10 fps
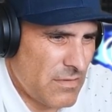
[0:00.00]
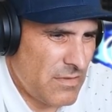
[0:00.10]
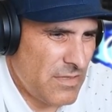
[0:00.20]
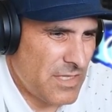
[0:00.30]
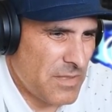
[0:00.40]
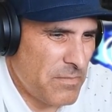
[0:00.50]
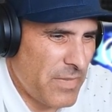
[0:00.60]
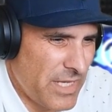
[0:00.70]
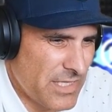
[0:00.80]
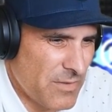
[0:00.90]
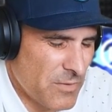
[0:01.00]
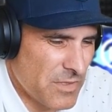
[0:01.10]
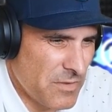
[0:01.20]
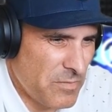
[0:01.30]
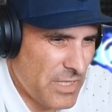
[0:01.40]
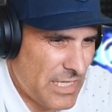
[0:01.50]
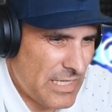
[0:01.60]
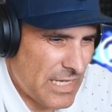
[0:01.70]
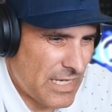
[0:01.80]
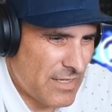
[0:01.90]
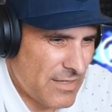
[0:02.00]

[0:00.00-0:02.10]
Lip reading: It's amazing we're still beating that